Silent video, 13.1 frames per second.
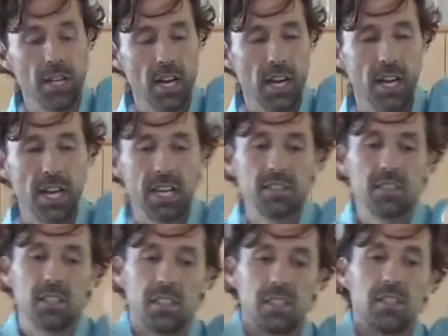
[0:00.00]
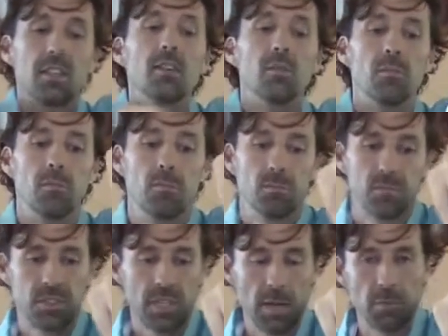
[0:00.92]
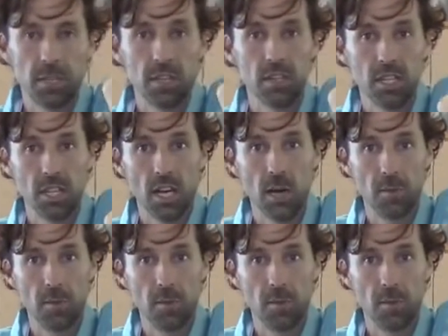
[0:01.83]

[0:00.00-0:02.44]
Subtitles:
Anthony sent me the